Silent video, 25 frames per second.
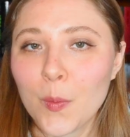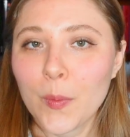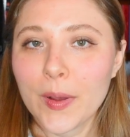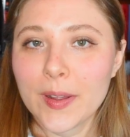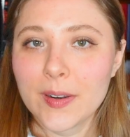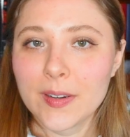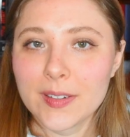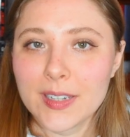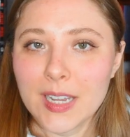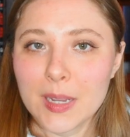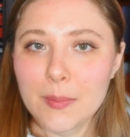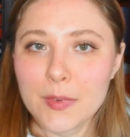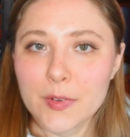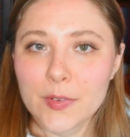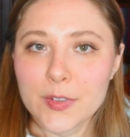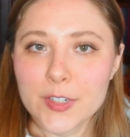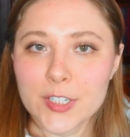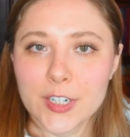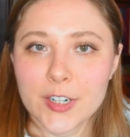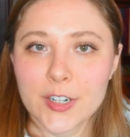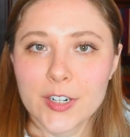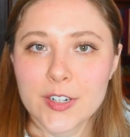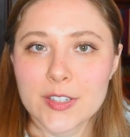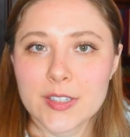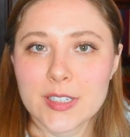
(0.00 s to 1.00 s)
when Daemon
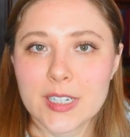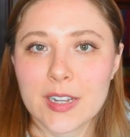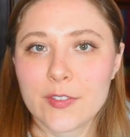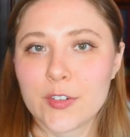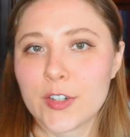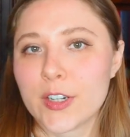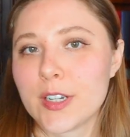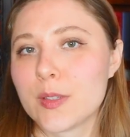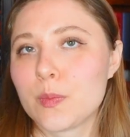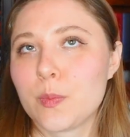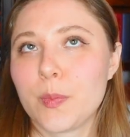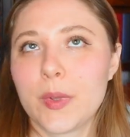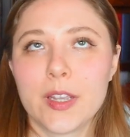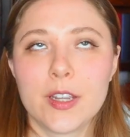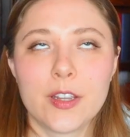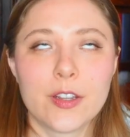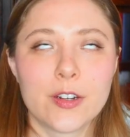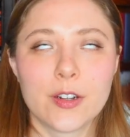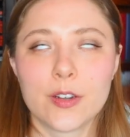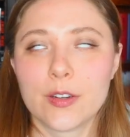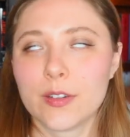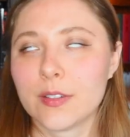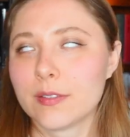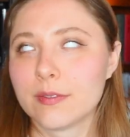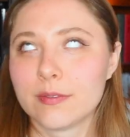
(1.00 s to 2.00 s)
returns after his big, you
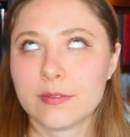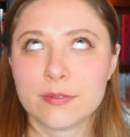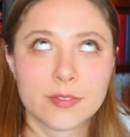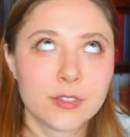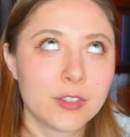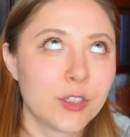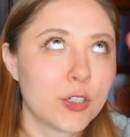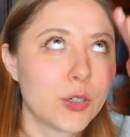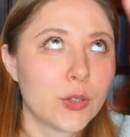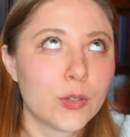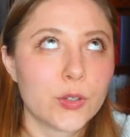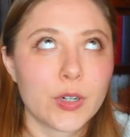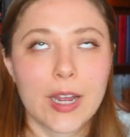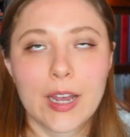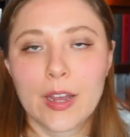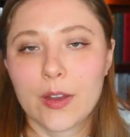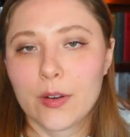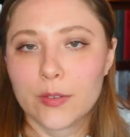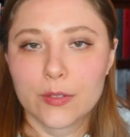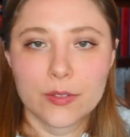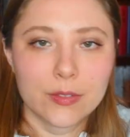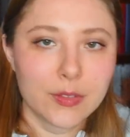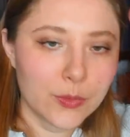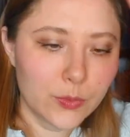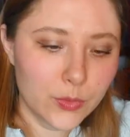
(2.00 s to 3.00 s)
know,
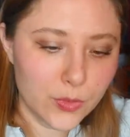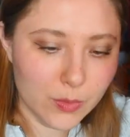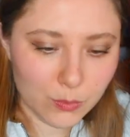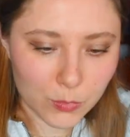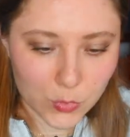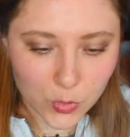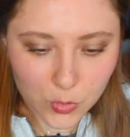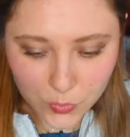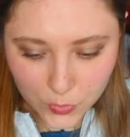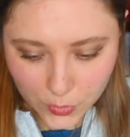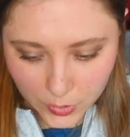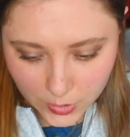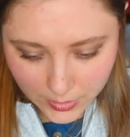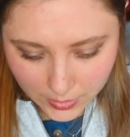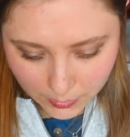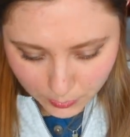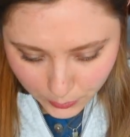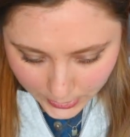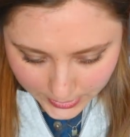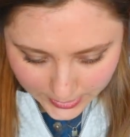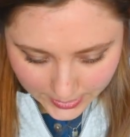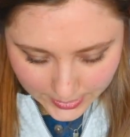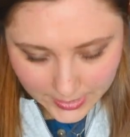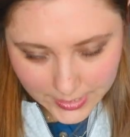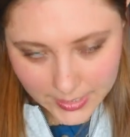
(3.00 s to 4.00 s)
crown removal and
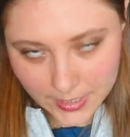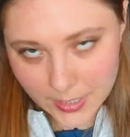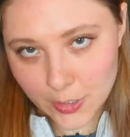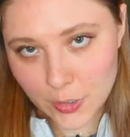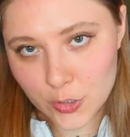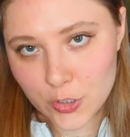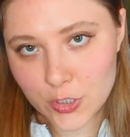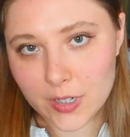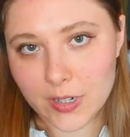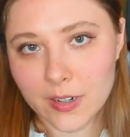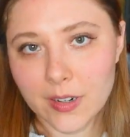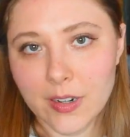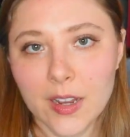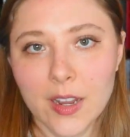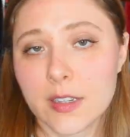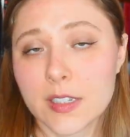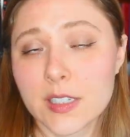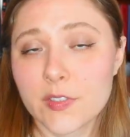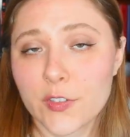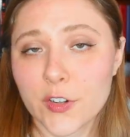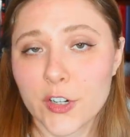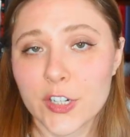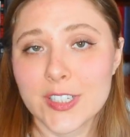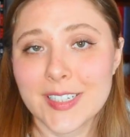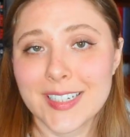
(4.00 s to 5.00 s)
presentation, his
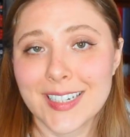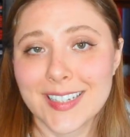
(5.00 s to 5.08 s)
first